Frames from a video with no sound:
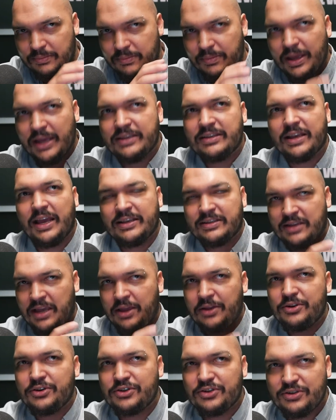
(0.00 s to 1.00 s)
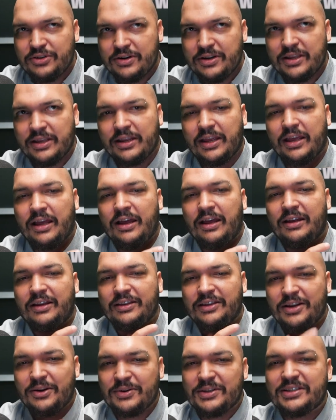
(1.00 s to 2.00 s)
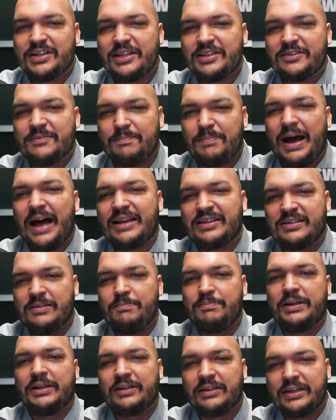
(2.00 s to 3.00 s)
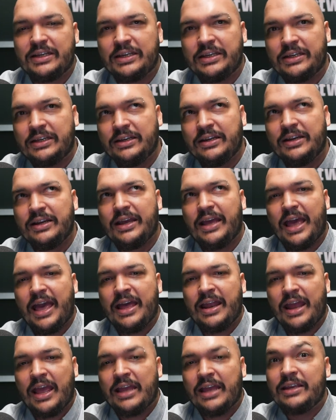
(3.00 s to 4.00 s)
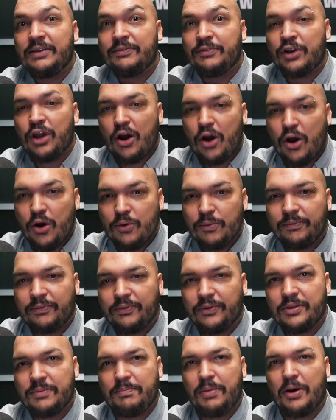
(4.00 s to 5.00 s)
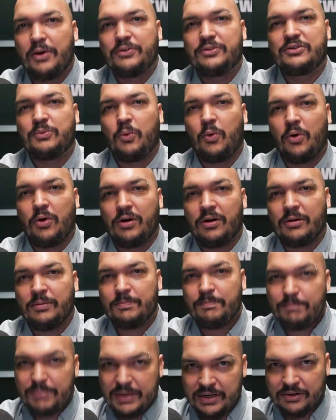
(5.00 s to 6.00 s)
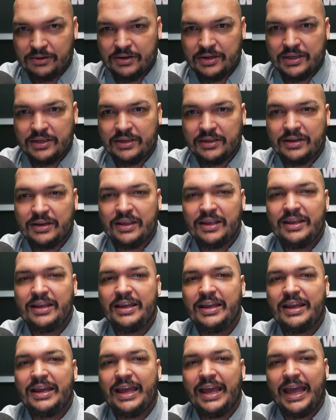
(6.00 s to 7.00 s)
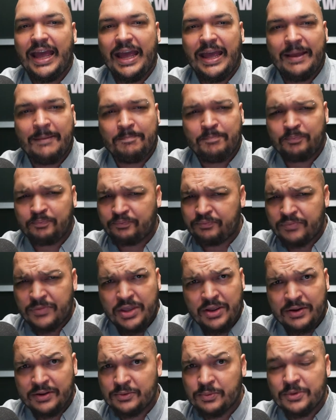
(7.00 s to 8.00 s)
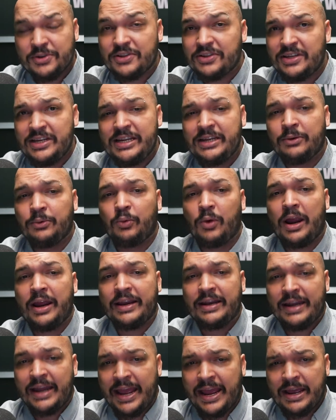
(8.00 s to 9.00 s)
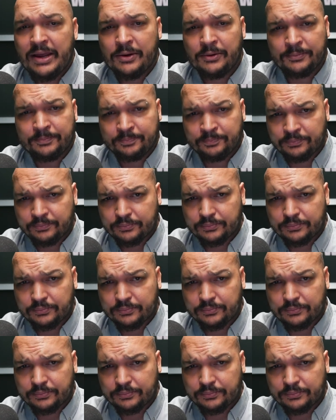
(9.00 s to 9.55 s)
as, as I understood it, uh, you know, a sense of possibility and, and even hope for the post-war period. And, you know, as we're seeing right now,